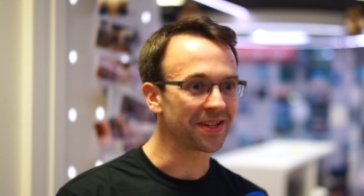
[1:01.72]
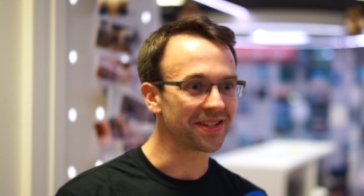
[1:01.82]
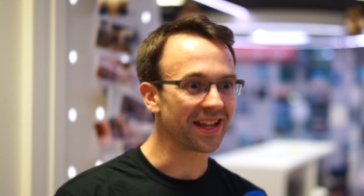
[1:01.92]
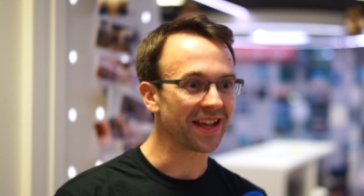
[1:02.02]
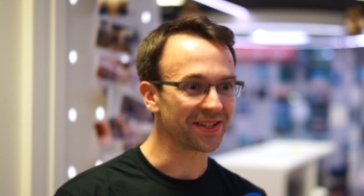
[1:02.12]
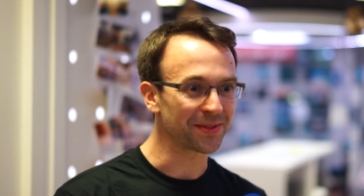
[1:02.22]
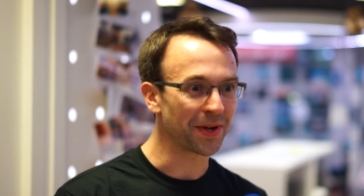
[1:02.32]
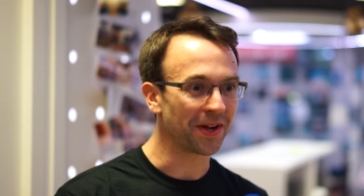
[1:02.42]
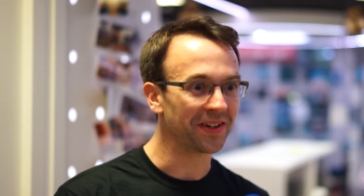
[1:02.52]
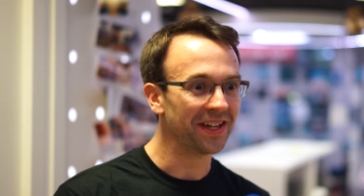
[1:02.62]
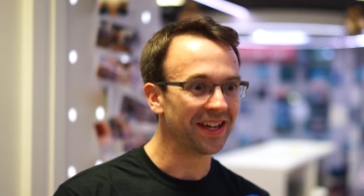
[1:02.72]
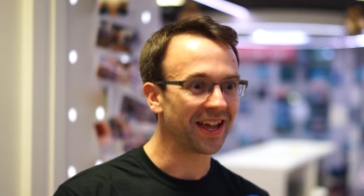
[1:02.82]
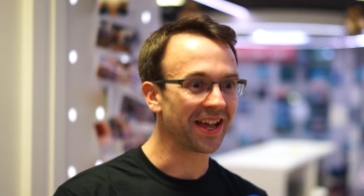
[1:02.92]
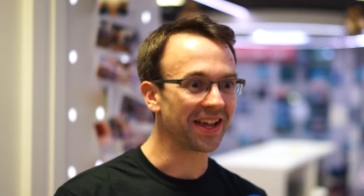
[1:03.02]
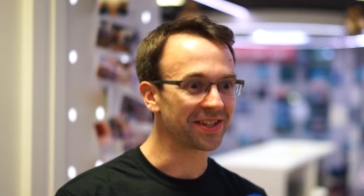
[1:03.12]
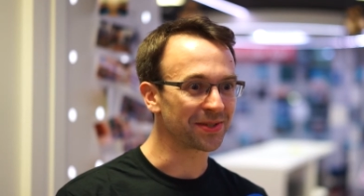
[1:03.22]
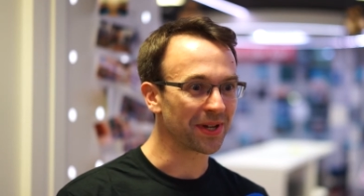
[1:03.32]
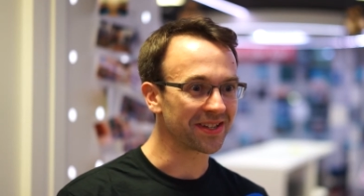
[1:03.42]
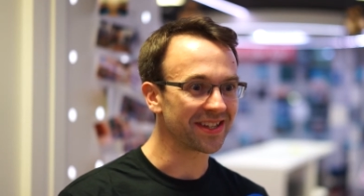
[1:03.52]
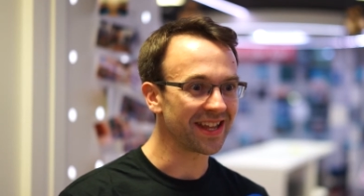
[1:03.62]
into that as well
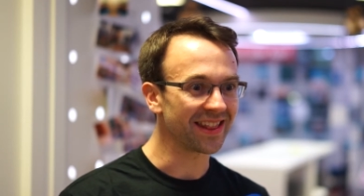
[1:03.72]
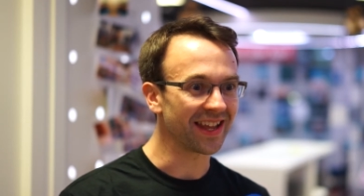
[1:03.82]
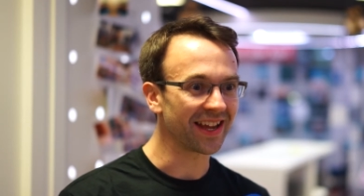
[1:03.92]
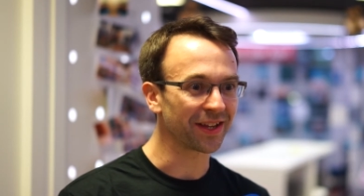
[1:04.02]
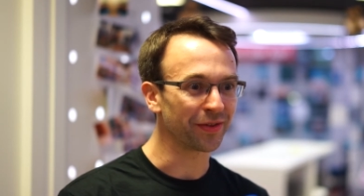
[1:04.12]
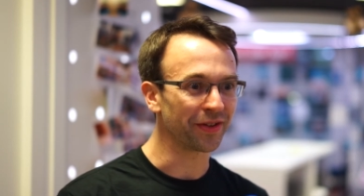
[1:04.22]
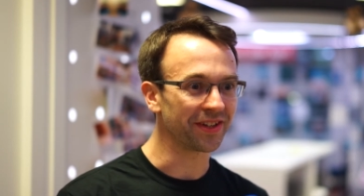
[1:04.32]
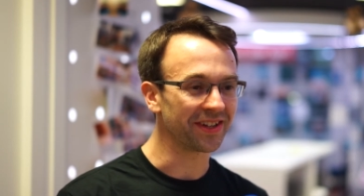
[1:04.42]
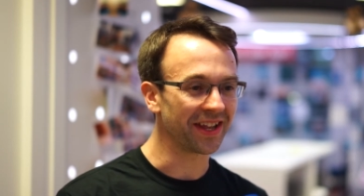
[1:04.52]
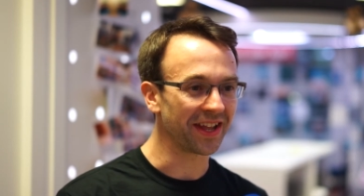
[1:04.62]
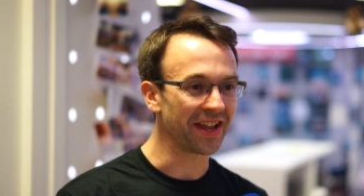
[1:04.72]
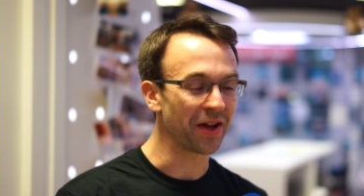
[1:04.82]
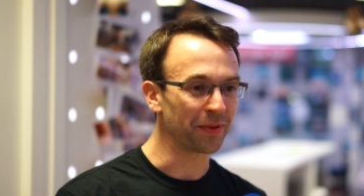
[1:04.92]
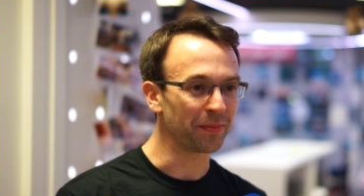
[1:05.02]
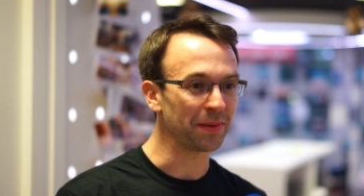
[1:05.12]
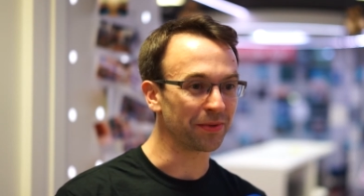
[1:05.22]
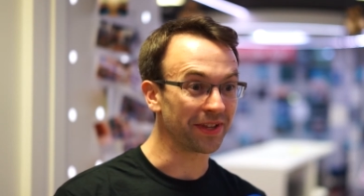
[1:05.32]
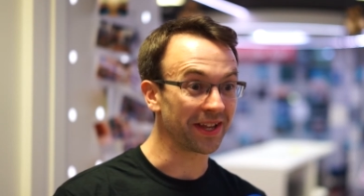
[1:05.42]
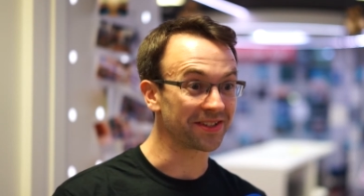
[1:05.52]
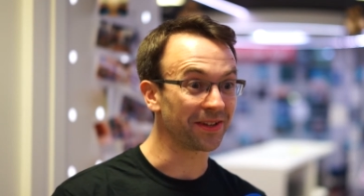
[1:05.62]
as attend the hackathon and help the people
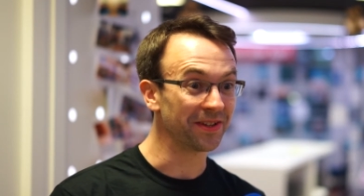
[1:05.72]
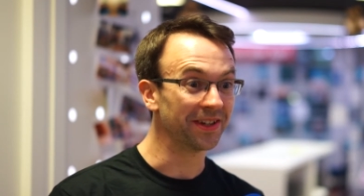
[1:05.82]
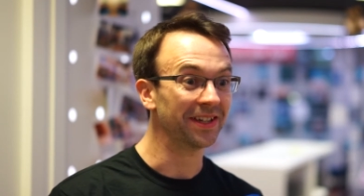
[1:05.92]
there too.